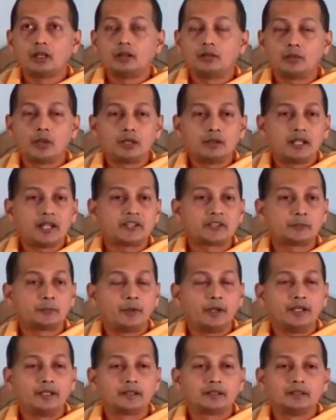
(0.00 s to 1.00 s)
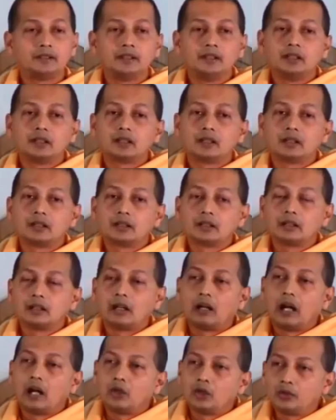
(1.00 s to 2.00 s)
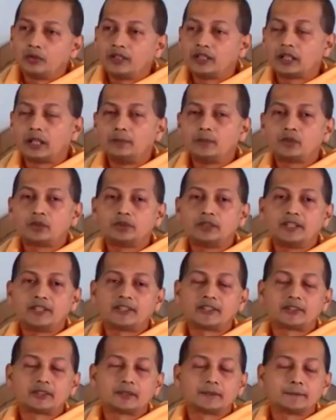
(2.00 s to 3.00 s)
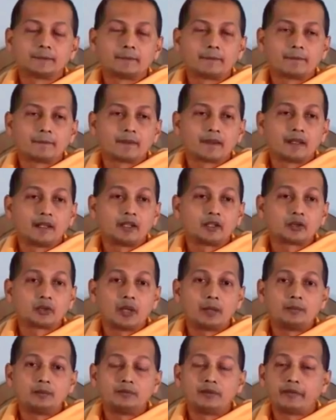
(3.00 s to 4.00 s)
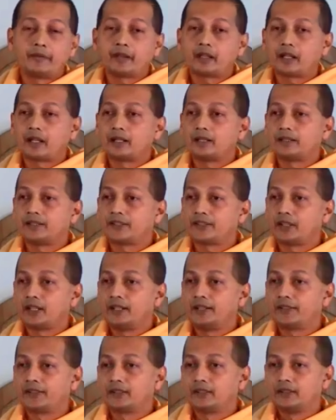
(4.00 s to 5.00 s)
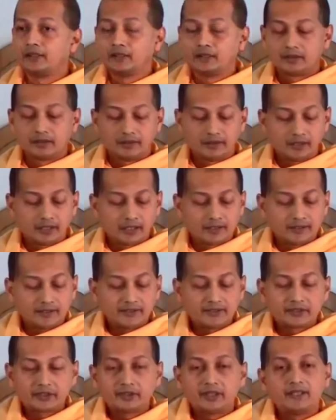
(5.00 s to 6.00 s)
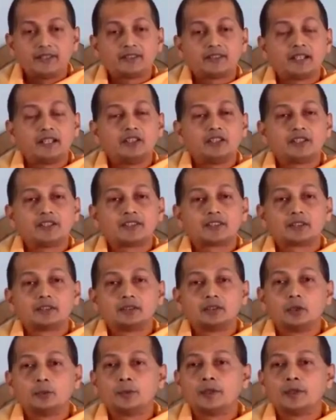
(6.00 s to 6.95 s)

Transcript: One last point, how do we come to this? And Swami Vivekananda says, there are these 3 stages, the